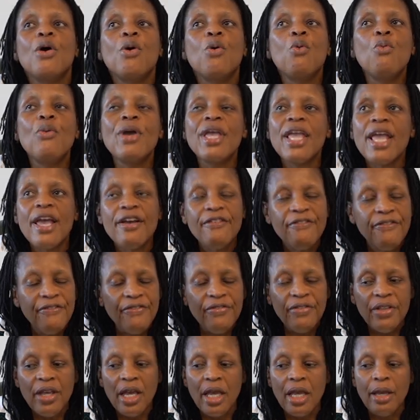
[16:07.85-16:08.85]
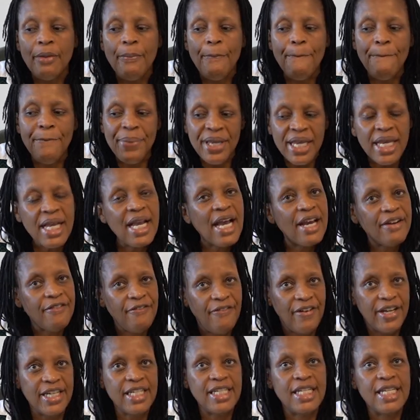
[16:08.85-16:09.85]
We have a big
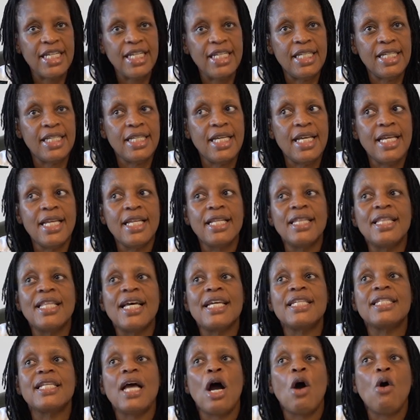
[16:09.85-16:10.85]
advantage in that